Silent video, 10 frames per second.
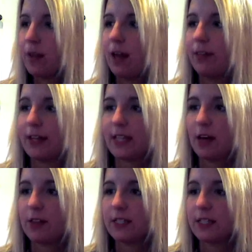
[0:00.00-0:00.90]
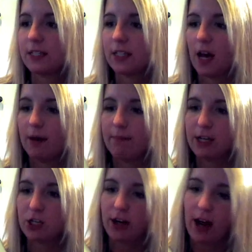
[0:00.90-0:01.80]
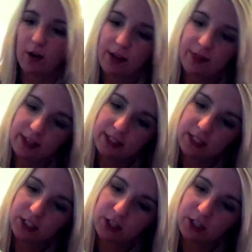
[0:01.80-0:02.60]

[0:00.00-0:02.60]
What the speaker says: and that's how this is measured out. And this is